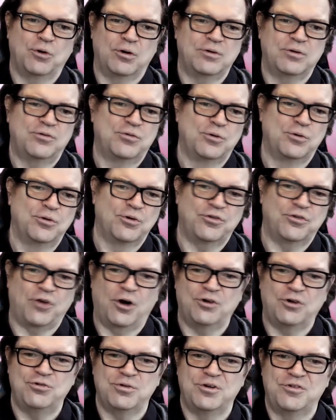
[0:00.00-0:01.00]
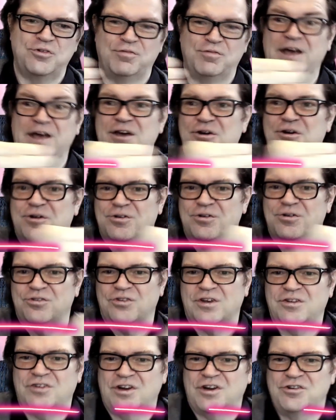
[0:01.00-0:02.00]
through those hundreds of layers,
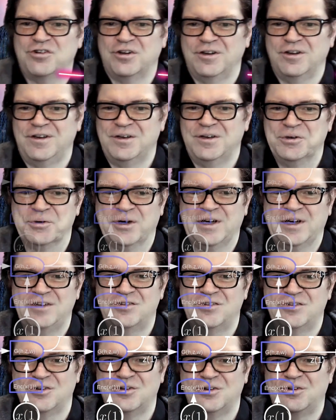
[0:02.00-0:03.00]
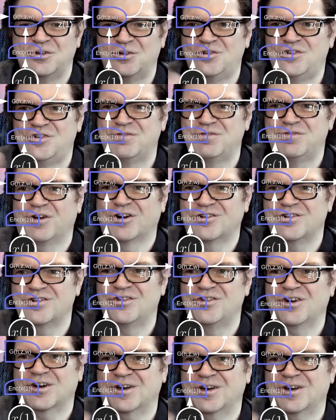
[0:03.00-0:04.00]
essentially, right? The G functions are